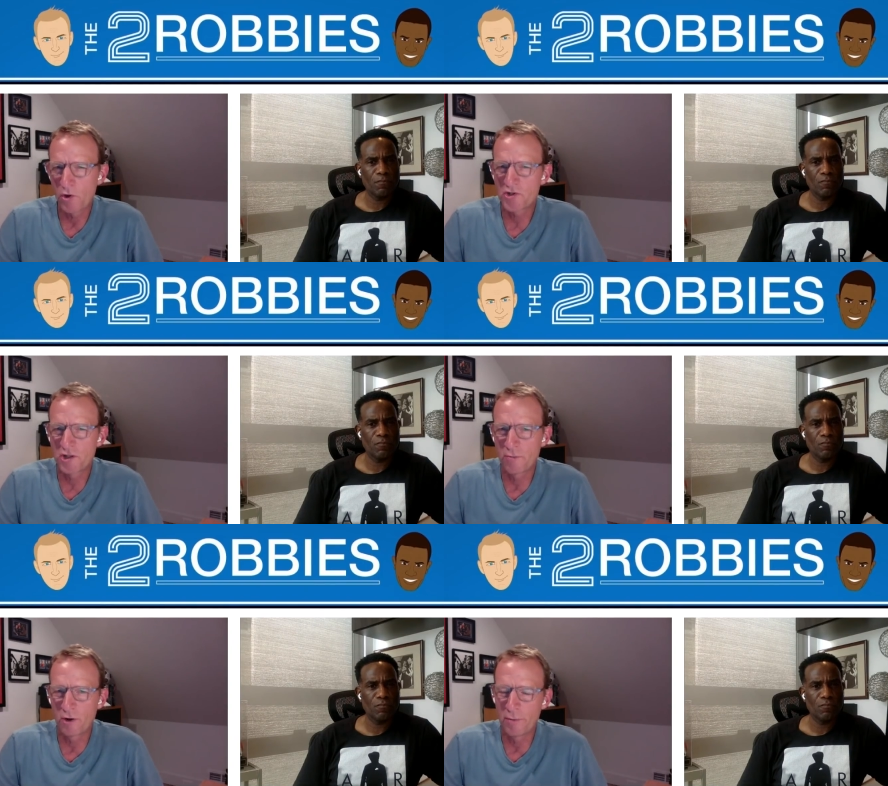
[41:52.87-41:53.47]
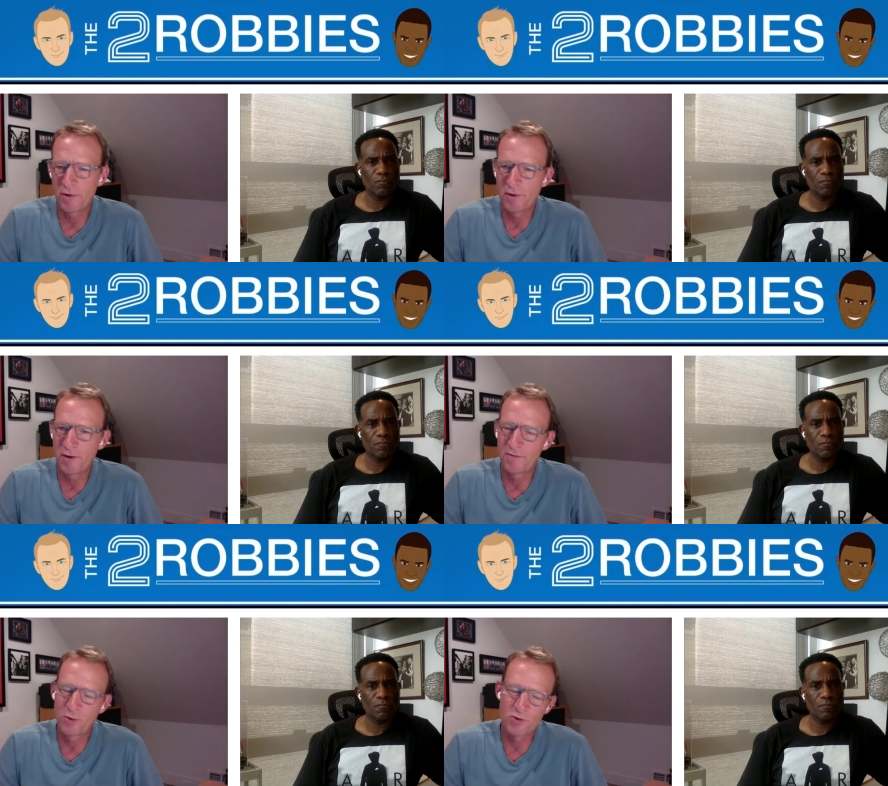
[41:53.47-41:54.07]
Speaker 1: of watching them,
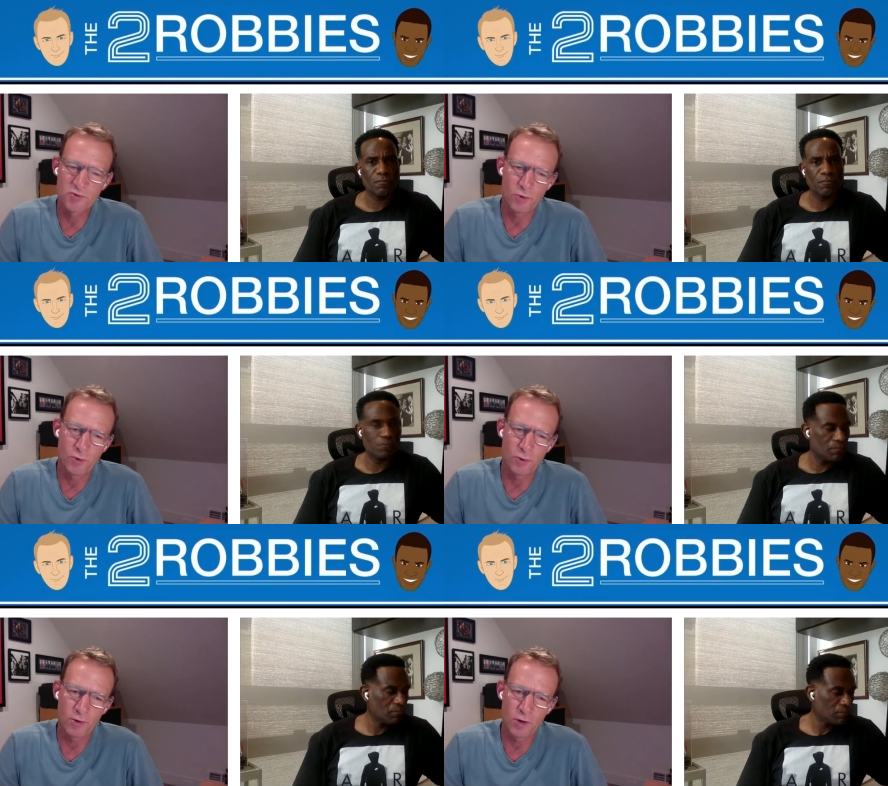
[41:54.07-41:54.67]
Robin. Of course, we we're mm. all hmm.